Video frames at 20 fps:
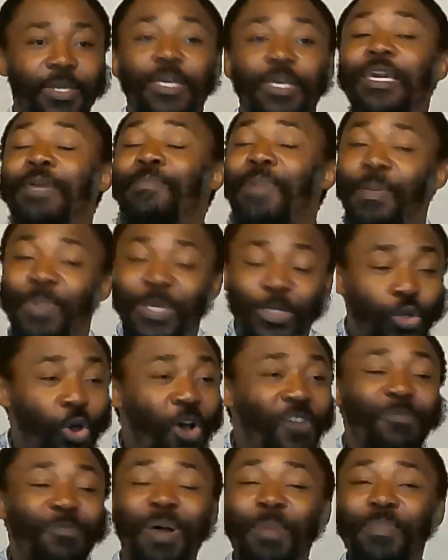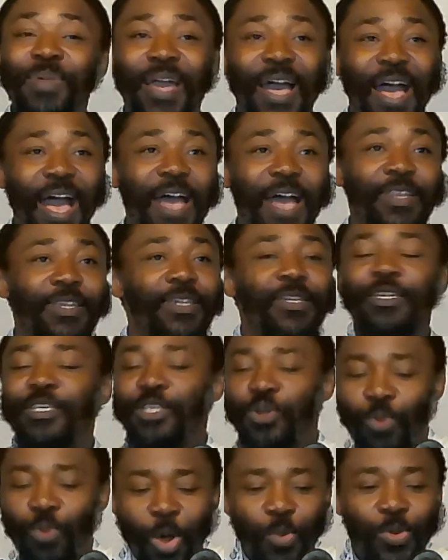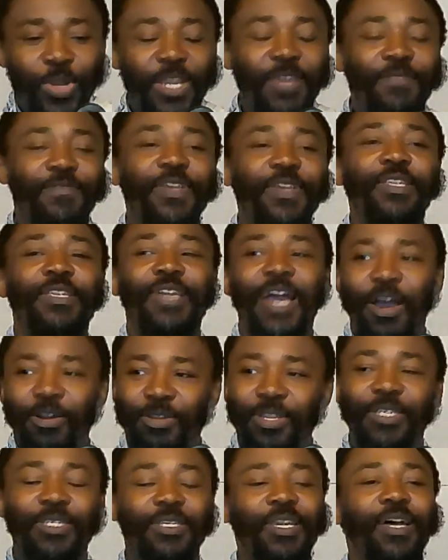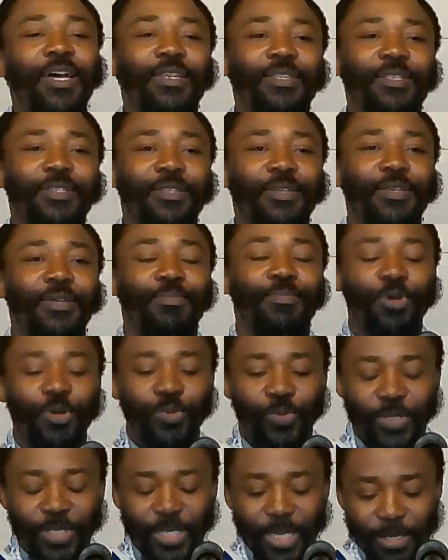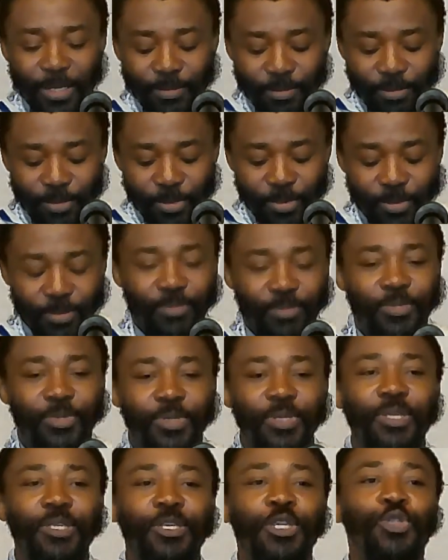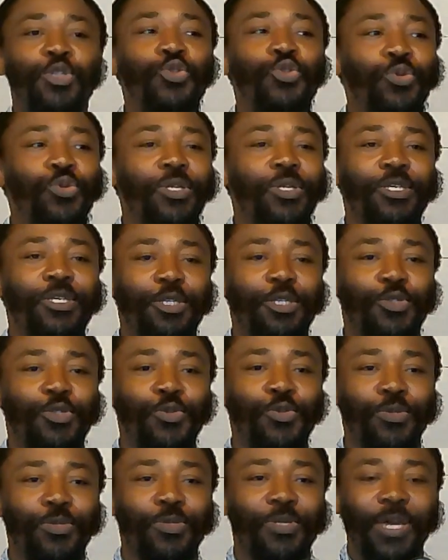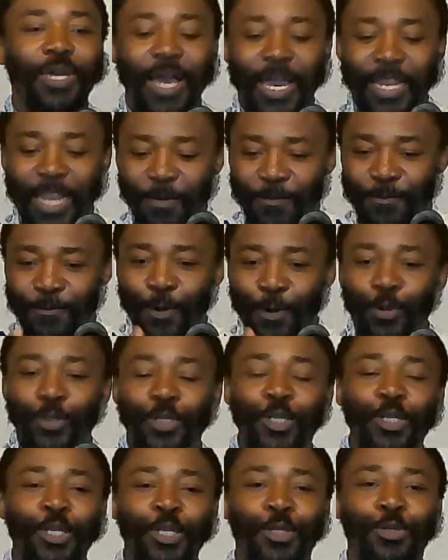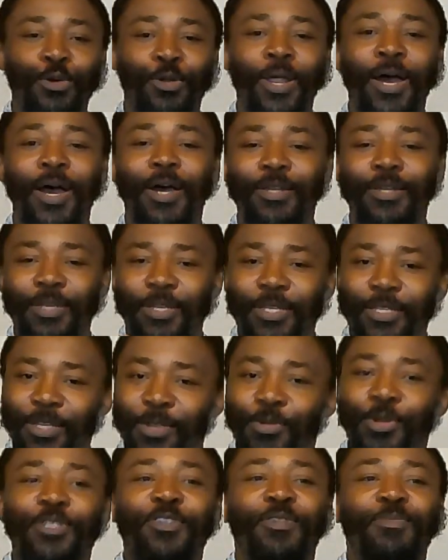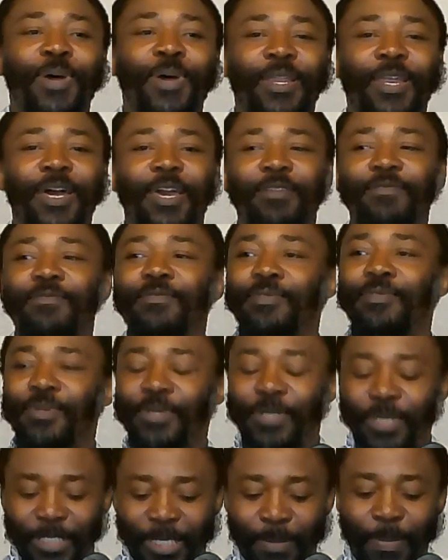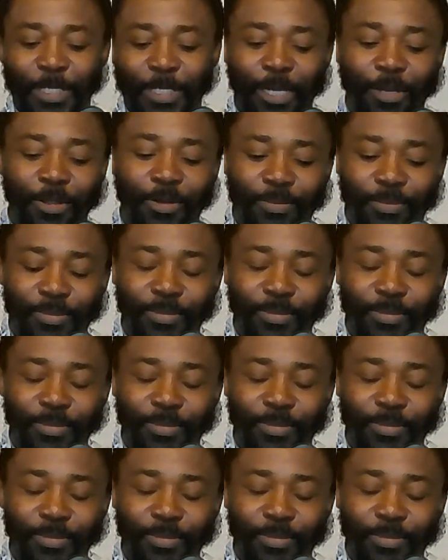It might be tough, it might be hard, the world we live in, I understand. But we say, the truth is the truth. And I'll follow the Torah the rest of my life. Shabbat Shalom.